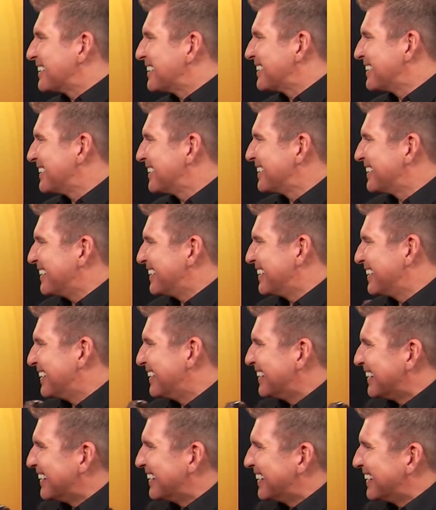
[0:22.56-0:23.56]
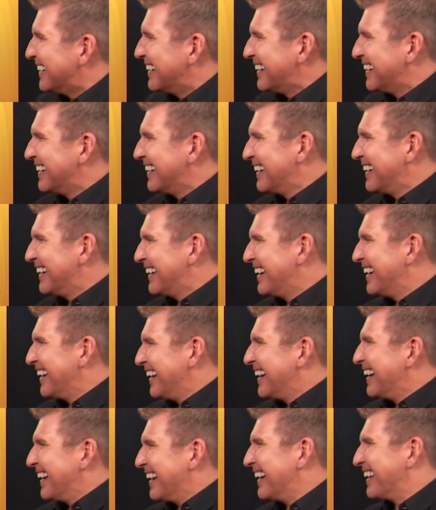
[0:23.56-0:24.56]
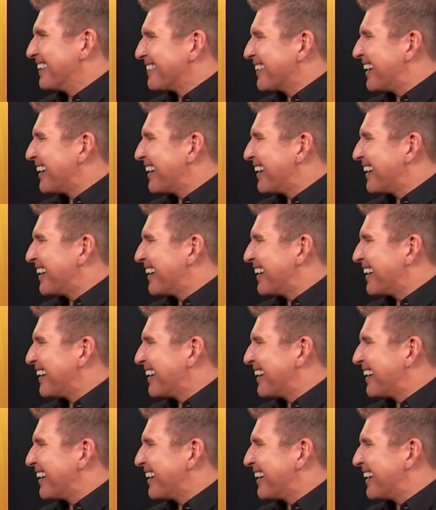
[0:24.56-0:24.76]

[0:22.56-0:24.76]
(silent)